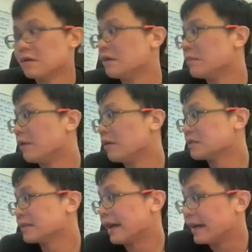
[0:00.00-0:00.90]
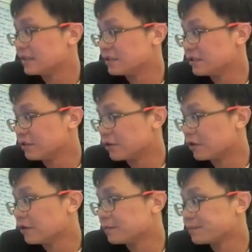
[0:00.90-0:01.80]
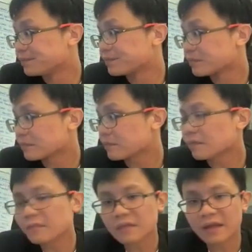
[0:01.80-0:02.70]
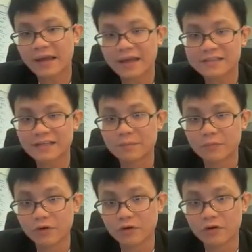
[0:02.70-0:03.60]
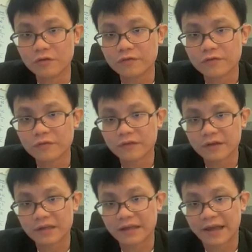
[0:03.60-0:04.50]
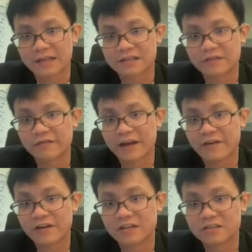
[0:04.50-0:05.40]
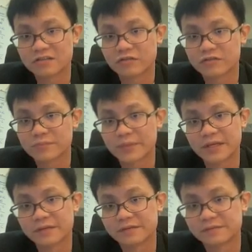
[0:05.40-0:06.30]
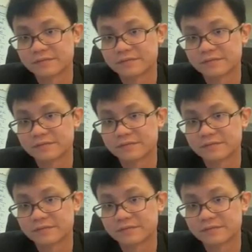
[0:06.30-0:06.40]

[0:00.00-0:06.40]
The ball start at zero. As it moves, it has a very slow speed